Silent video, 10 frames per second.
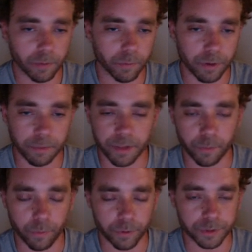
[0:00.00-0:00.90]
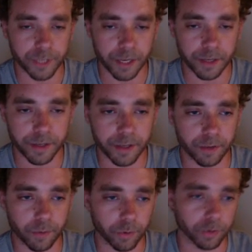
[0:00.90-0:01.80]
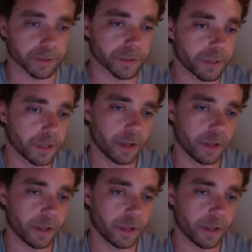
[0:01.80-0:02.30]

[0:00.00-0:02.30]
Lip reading: wouldn't be the worst idea in the world.